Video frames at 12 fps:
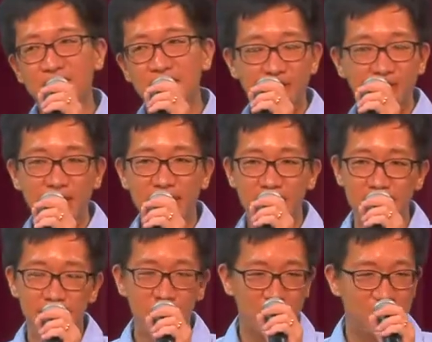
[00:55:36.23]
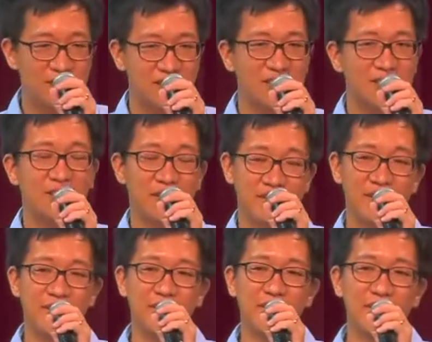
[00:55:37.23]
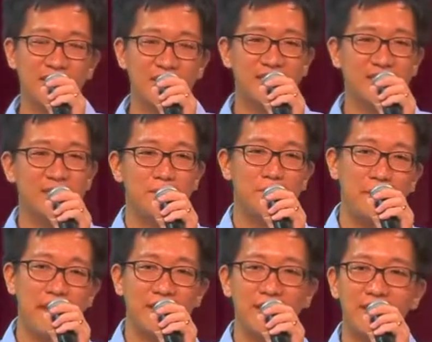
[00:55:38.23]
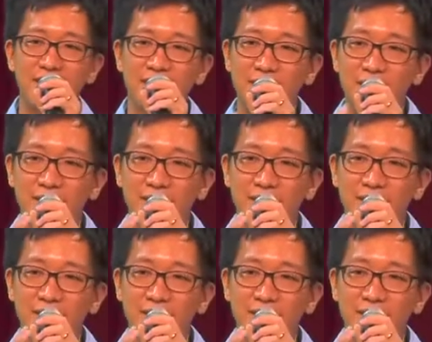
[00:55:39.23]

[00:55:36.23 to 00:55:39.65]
is constantly focused on these matters,